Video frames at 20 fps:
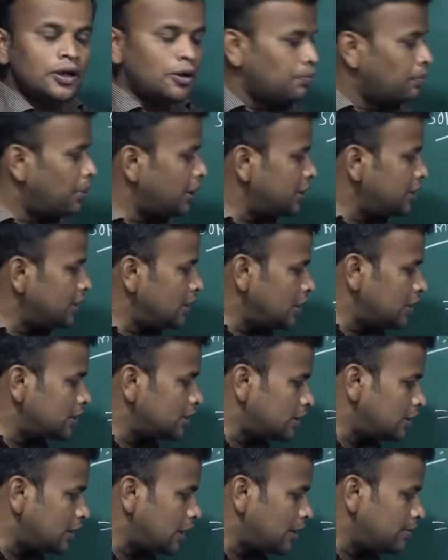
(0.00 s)
But here
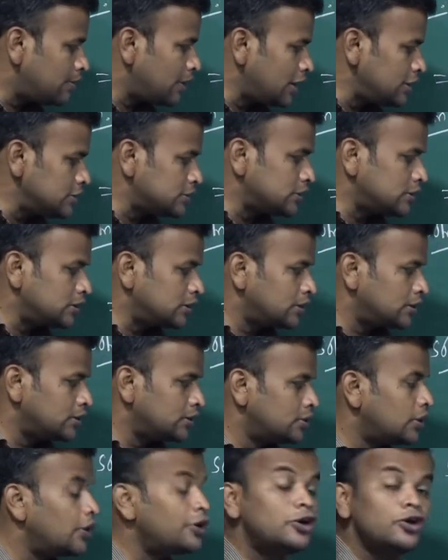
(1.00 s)
the term lies in
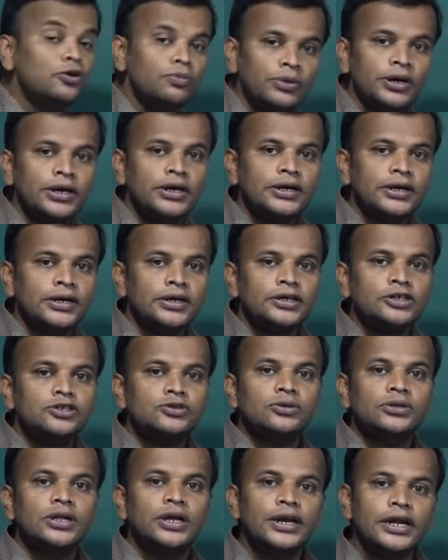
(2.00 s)
the numerator.
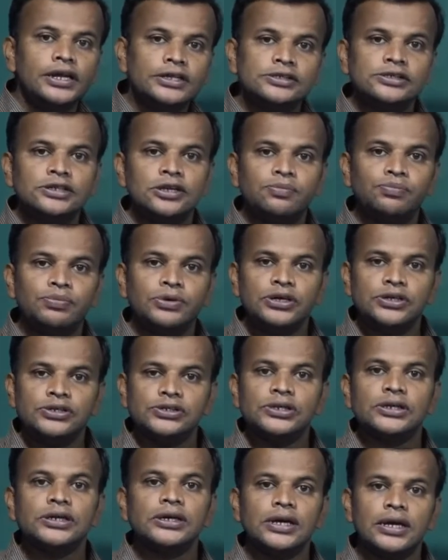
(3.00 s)
So the next step is
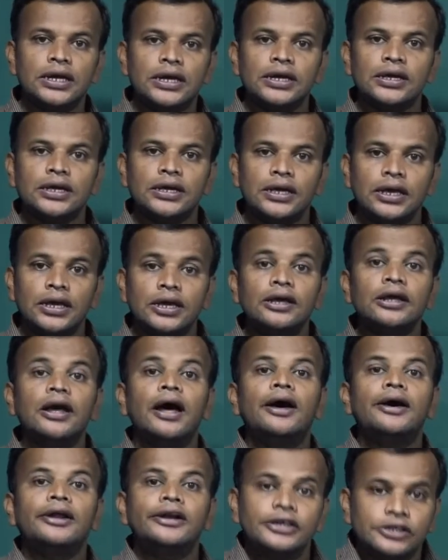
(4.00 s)
taking
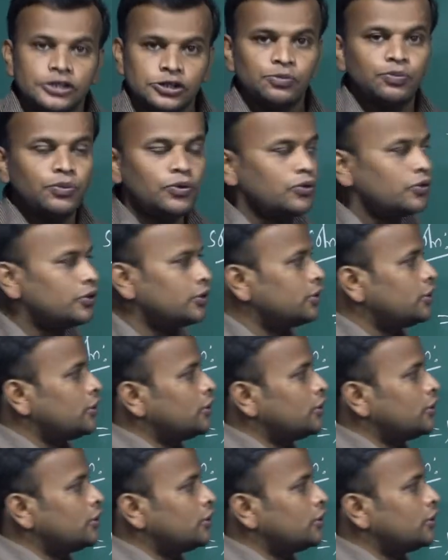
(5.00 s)
a reciprocal.